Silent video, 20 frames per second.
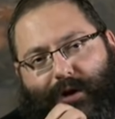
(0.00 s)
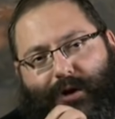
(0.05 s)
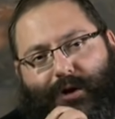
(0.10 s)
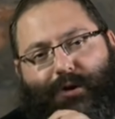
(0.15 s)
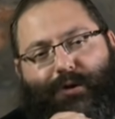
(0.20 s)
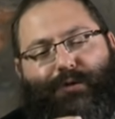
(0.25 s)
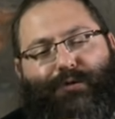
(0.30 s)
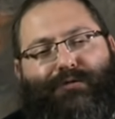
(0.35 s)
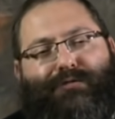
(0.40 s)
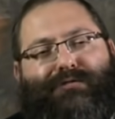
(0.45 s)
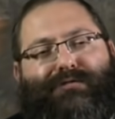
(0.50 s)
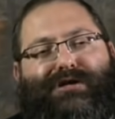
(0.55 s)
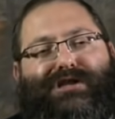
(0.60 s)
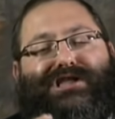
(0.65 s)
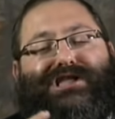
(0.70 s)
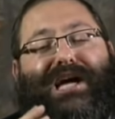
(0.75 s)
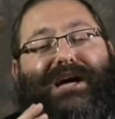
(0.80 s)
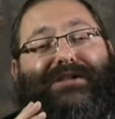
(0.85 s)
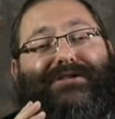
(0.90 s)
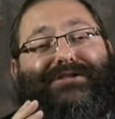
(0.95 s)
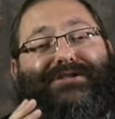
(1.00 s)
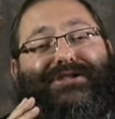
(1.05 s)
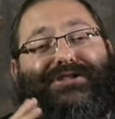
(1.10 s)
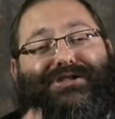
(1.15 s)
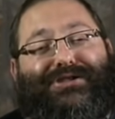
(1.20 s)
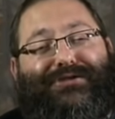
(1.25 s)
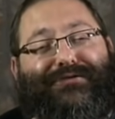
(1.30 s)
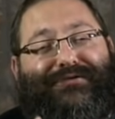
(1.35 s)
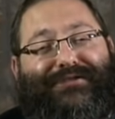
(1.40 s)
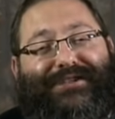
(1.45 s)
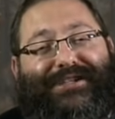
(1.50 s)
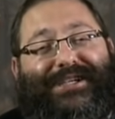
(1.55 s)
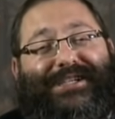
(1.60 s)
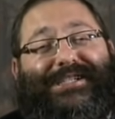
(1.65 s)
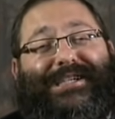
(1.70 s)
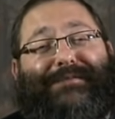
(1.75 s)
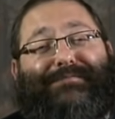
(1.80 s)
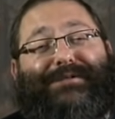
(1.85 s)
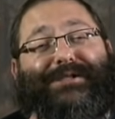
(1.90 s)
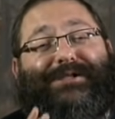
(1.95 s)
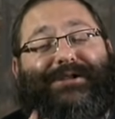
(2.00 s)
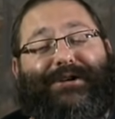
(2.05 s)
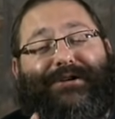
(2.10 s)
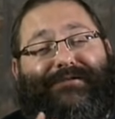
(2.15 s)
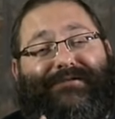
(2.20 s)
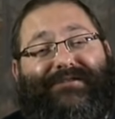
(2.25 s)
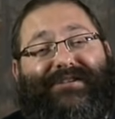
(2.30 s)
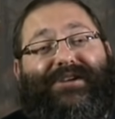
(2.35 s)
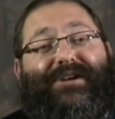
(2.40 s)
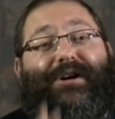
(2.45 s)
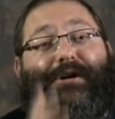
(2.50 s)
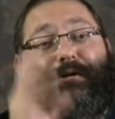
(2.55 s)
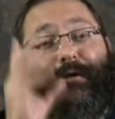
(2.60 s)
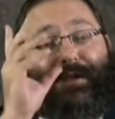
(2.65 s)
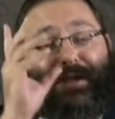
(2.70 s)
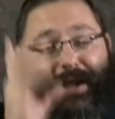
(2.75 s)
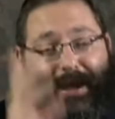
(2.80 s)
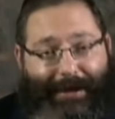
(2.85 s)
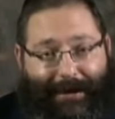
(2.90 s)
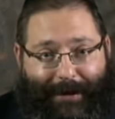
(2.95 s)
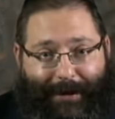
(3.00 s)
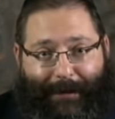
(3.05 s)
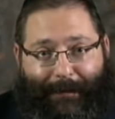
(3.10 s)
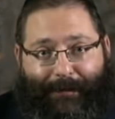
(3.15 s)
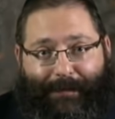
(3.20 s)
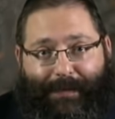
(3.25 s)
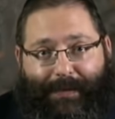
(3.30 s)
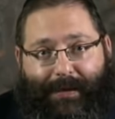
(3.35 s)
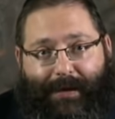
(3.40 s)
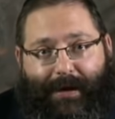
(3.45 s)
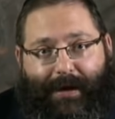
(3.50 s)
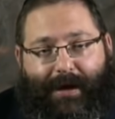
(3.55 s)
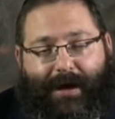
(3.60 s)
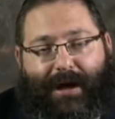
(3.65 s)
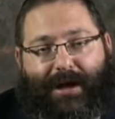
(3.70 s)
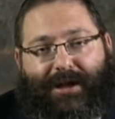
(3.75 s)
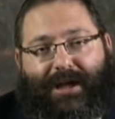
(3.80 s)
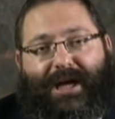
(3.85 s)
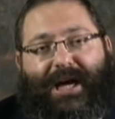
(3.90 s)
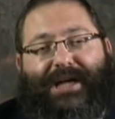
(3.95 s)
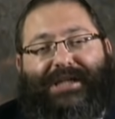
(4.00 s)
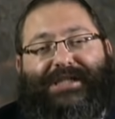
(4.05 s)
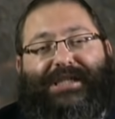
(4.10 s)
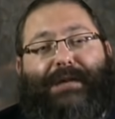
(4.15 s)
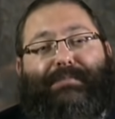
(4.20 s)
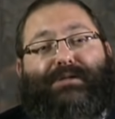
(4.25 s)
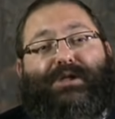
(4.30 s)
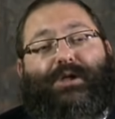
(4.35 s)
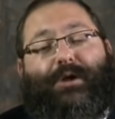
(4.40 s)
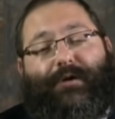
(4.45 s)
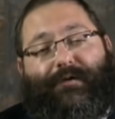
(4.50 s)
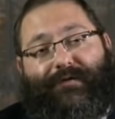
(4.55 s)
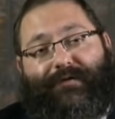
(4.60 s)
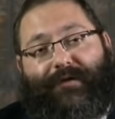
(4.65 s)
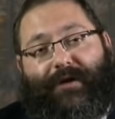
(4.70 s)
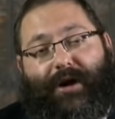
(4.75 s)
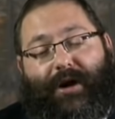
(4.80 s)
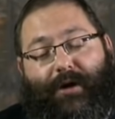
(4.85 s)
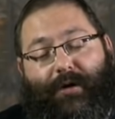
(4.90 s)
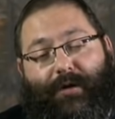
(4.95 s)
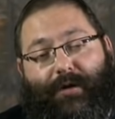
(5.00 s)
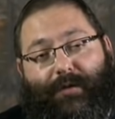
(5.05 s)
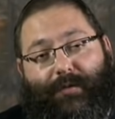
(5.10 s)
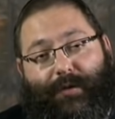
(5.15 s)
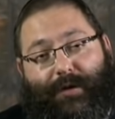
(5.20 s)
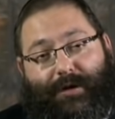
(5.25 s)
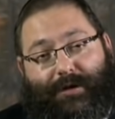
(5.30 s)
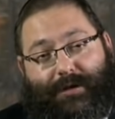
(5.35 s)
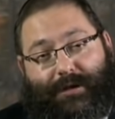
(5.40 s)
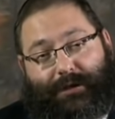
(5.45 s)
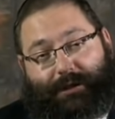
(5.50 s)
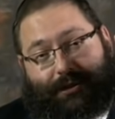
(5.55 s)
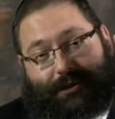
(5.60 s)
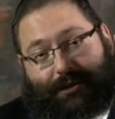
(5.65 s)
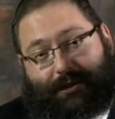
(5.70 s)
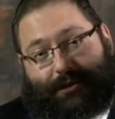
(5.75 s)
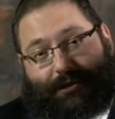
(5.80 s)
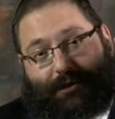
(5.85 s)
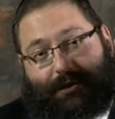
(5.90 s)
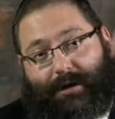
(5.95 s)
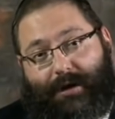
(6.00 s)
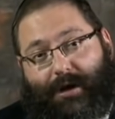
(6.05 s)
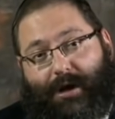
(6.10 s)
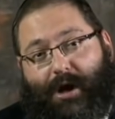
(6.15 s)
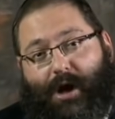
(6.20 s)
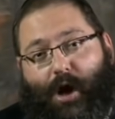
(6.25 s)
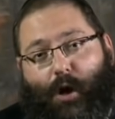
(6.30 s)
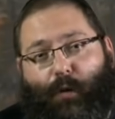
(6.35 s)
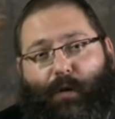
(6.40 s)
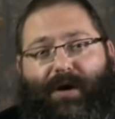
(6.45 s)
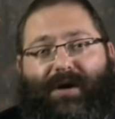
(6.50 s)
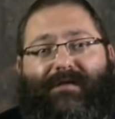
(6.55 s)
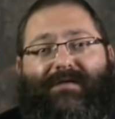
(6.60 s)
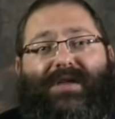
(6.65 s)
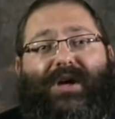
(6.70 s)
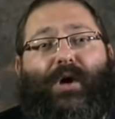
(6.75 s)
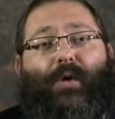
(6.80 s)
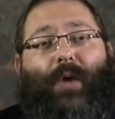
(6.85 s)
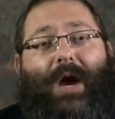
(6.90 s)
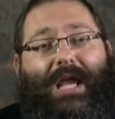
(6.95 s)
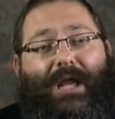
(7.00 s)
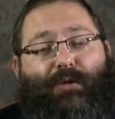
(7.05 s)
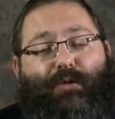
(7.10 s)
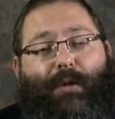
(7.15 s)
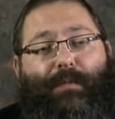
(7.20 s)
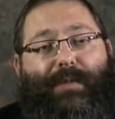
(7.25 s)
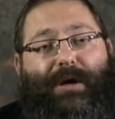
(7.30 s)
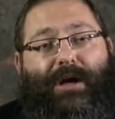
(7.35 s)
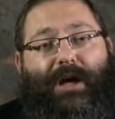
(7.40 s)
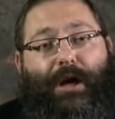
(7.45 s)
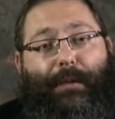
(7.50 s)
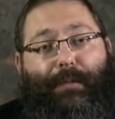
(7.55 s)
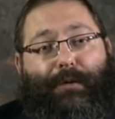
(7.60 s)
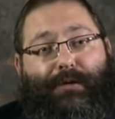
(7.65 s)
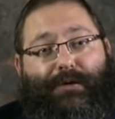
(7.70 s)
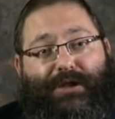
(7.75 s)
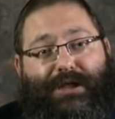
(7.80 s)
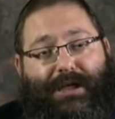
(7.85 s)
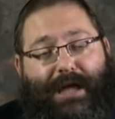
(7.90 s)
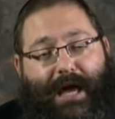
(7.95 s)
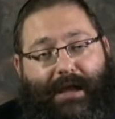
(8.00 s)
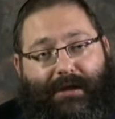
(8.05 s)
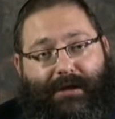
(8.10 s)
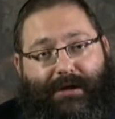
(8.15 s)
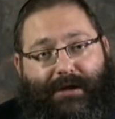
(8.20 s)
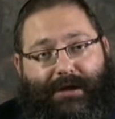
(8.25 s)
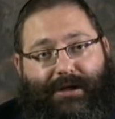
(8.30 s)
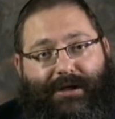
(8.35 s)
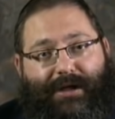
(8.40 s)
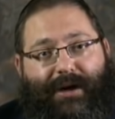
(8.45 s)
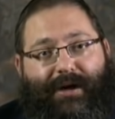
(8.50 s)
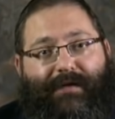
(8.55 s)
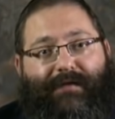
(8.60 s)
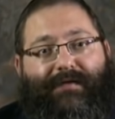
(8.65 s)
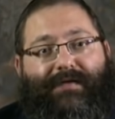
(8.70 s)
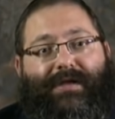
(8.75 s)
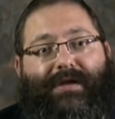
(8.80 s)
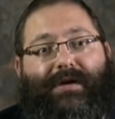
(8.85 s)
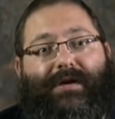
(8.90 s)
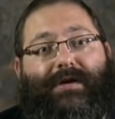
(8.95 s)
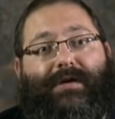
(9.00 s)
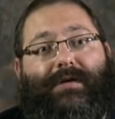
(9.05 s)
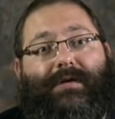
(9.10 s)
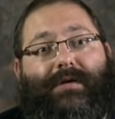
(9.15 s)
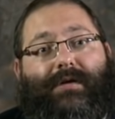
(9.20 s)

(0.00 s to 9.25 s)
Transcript: to Shailos U'Teshuvos Chasam Sofer Yeridea. The Chasam Sofer was one of the great rabbinic personalities of the